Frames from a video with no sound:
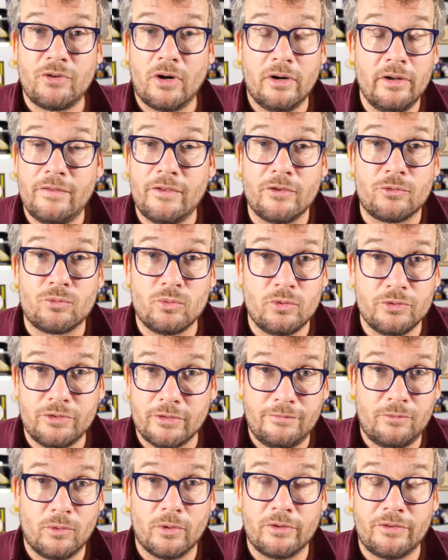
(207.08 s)
started this rule
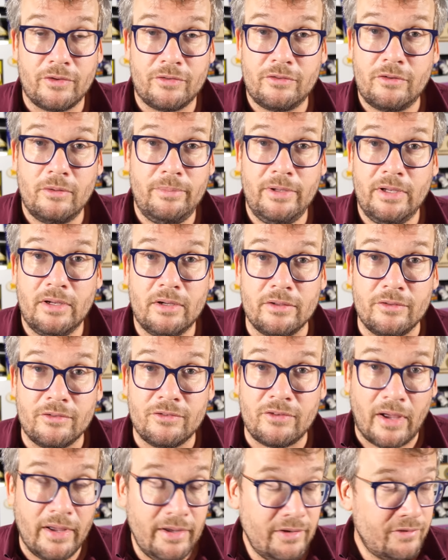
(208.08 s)
to force us to be
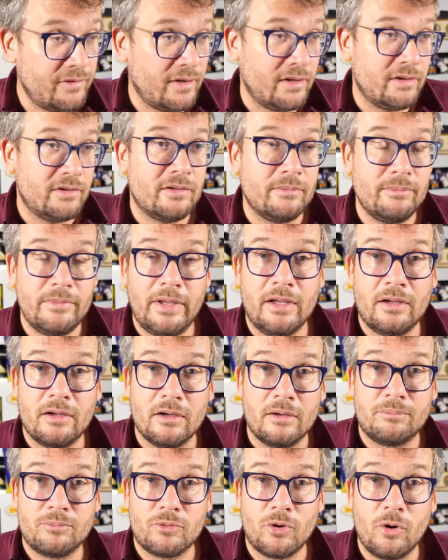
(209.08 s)
concise and to make
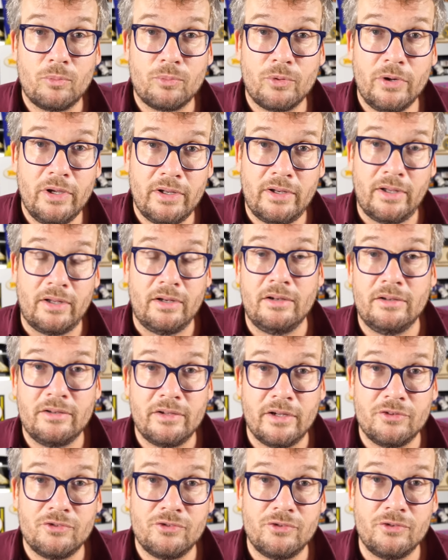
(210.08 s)
appropriate and
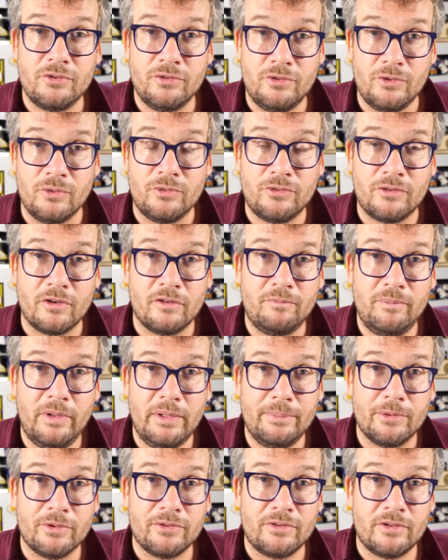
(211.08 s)
intentional use of
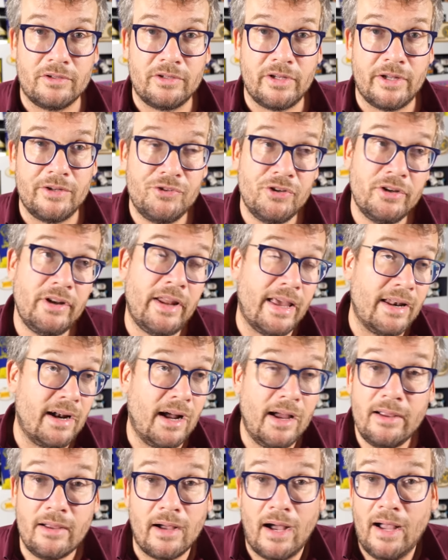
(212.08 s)
people's attention, and
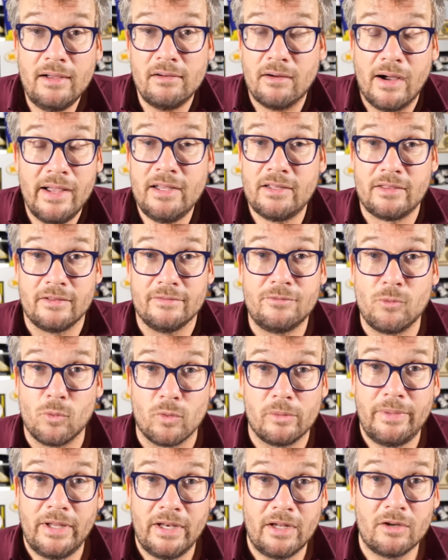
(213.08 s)
I, I like the
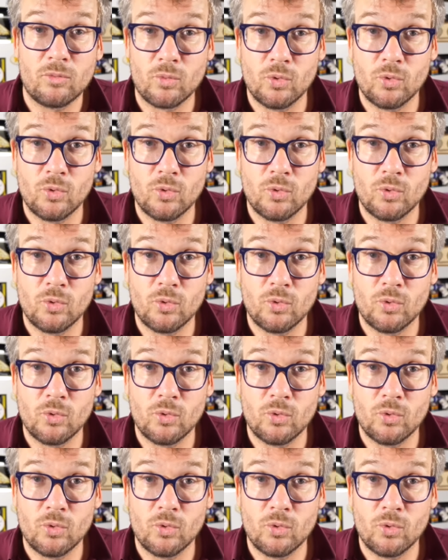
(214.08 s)
four minute